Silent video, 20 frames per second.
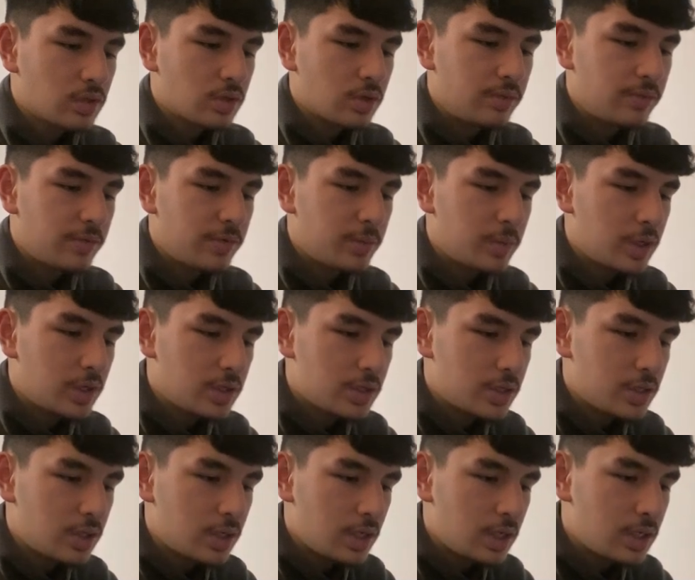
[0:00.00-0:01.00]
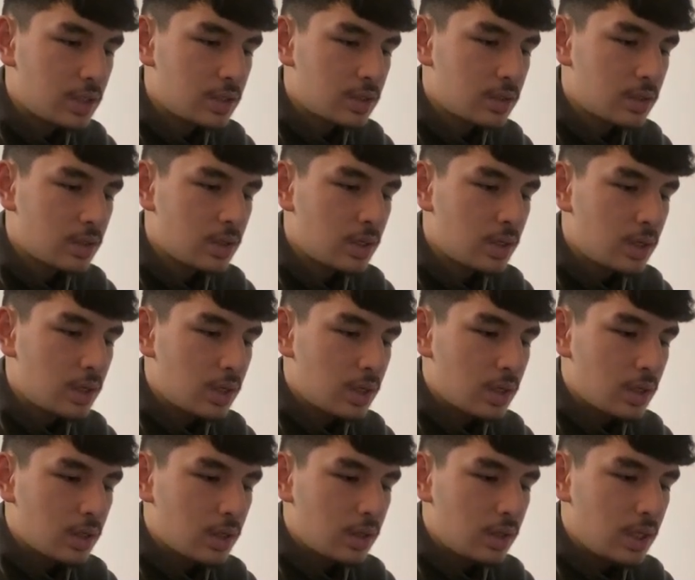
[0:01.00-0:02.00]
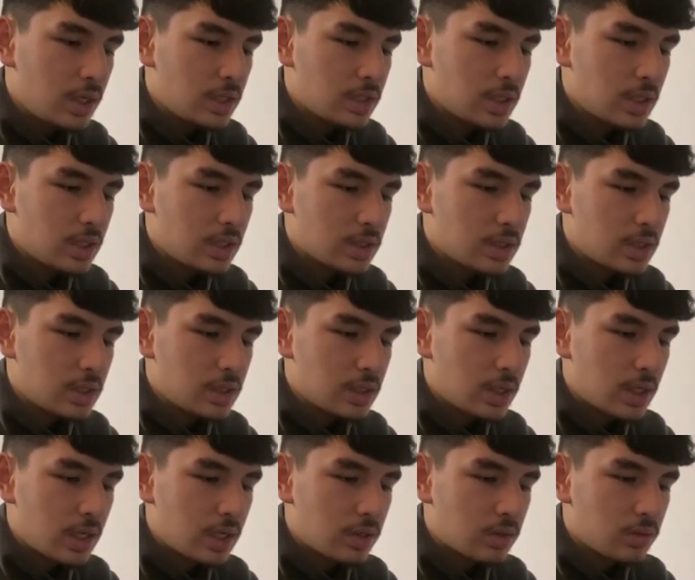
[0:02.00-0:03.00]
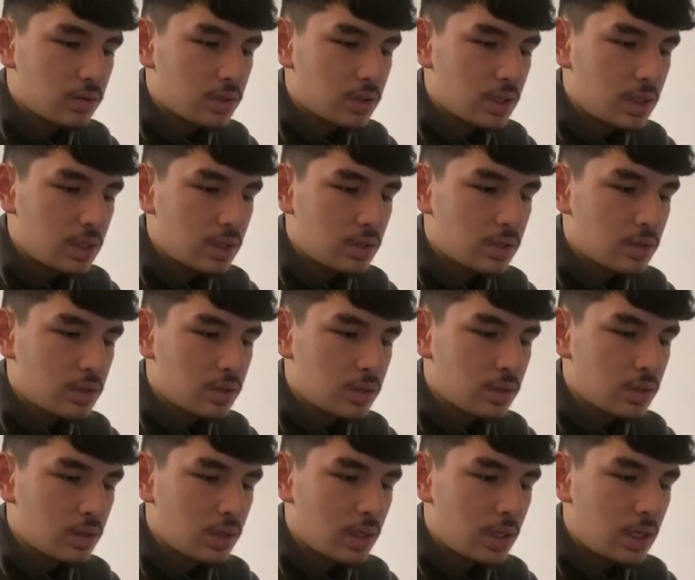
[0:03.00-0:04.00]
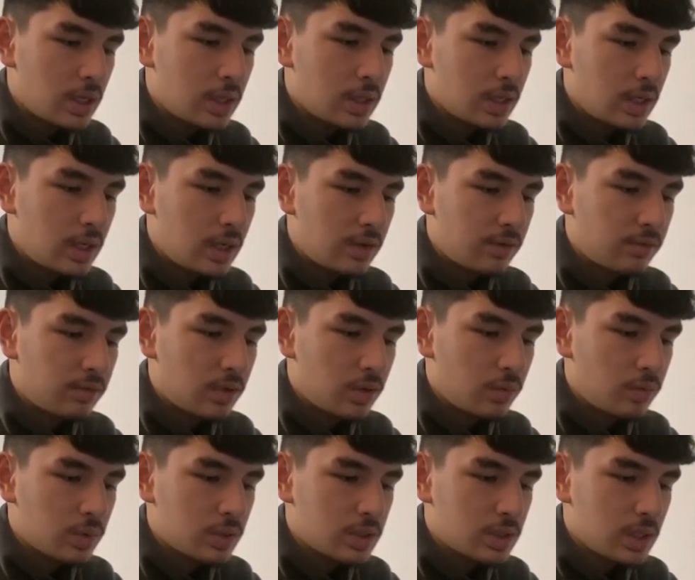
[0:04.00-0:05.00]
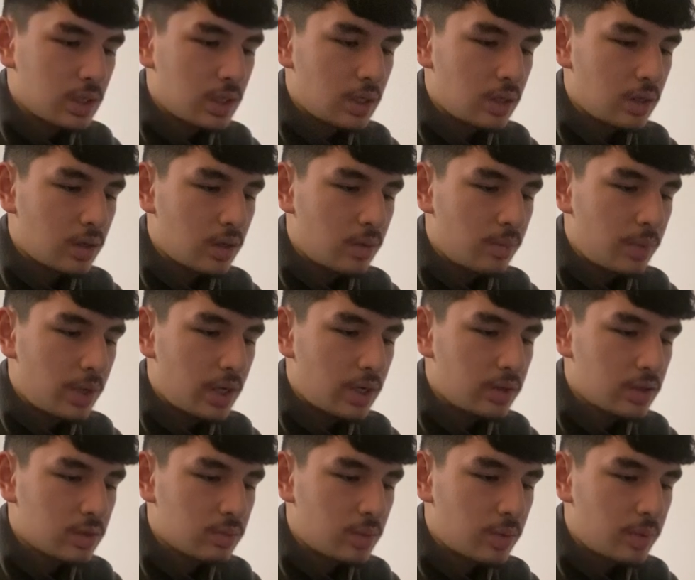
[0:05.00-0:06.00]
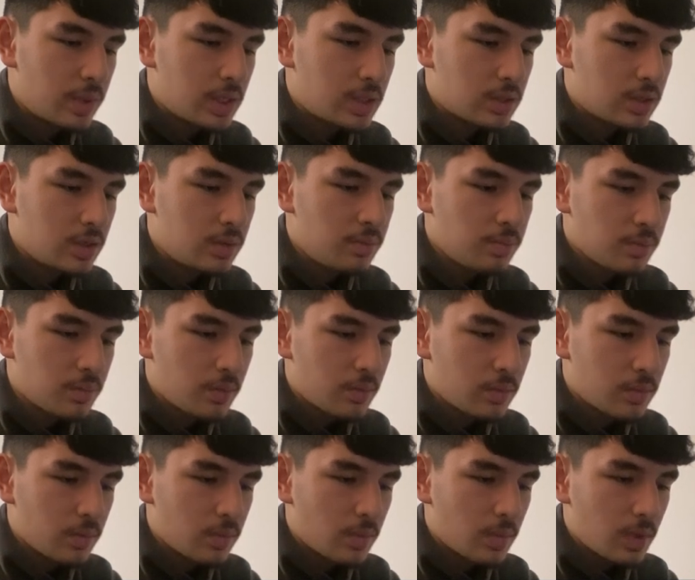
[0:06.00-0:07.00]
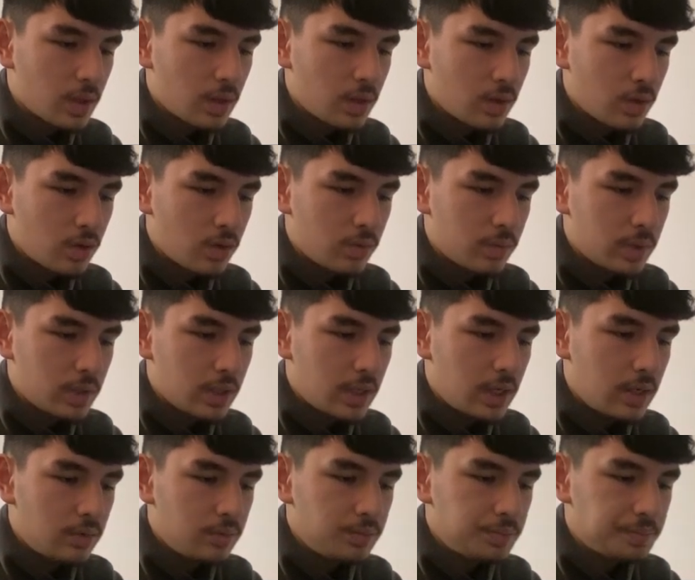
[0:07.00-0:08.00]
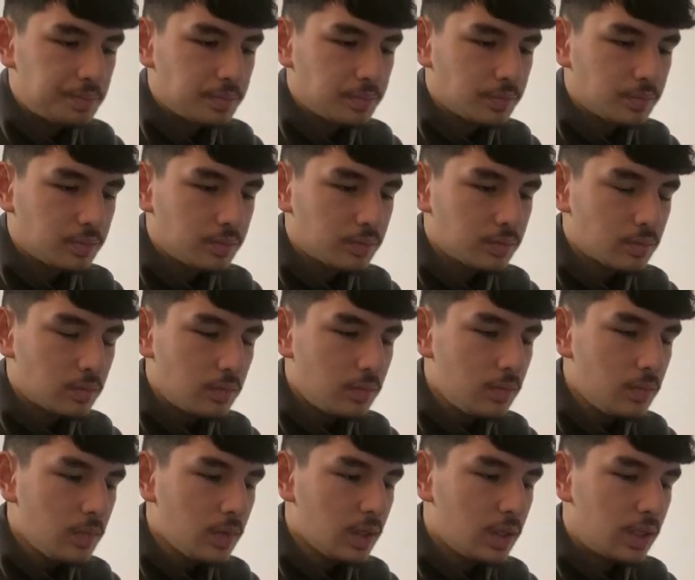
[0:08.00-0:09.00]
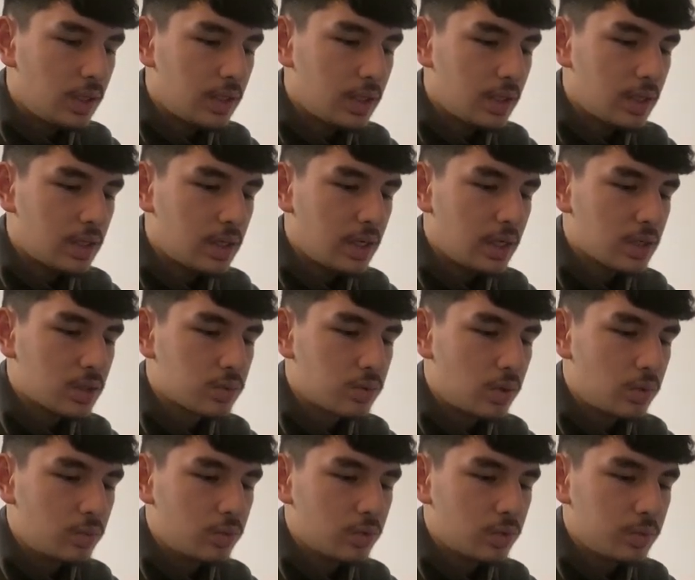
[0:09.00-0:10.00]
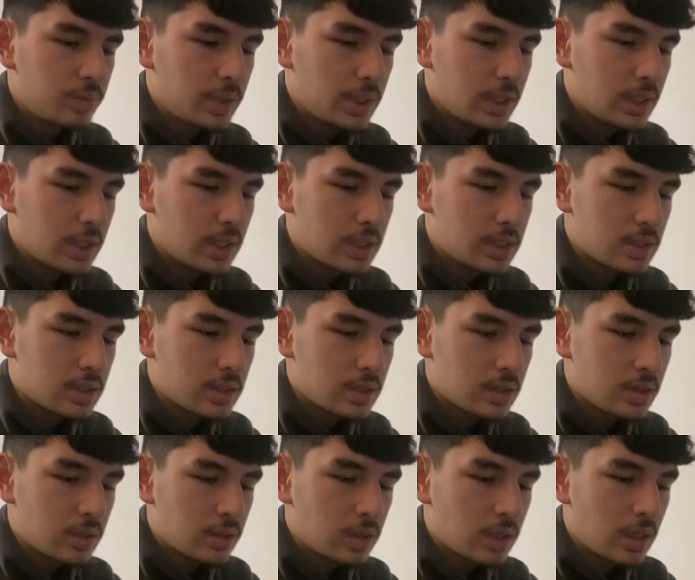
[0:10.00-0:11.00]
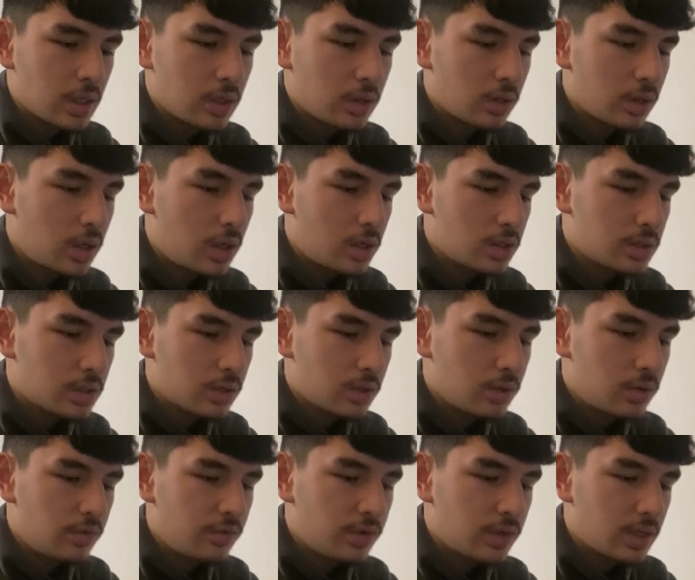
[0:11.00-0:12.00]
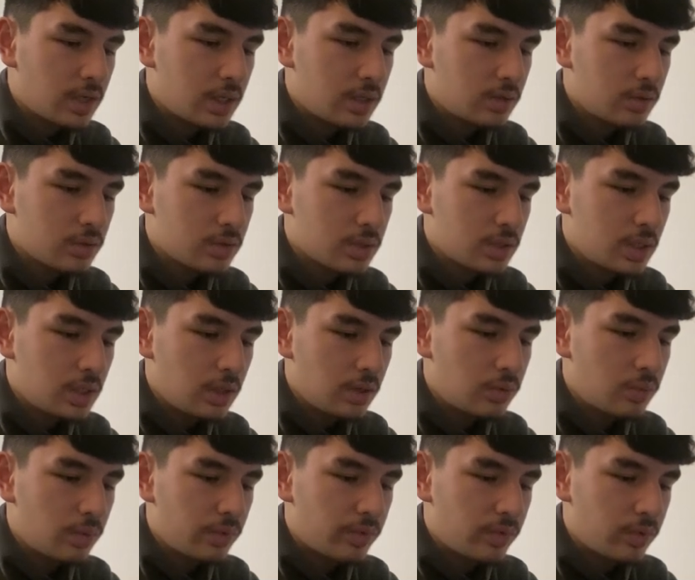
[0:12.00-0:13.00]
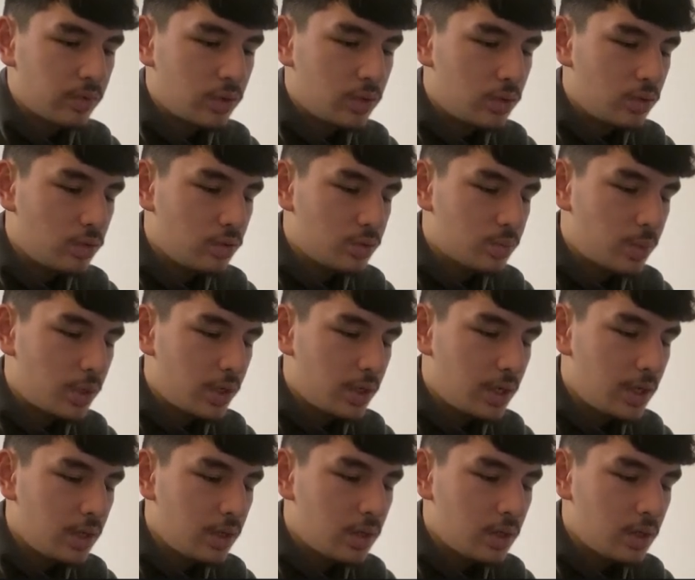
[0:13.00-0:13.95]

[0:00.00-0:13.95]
confirmation is these indecision candlesticks, and then after we see a bearish momentum coming down, and then the next one would be this large engulfing candlestick with a huge body,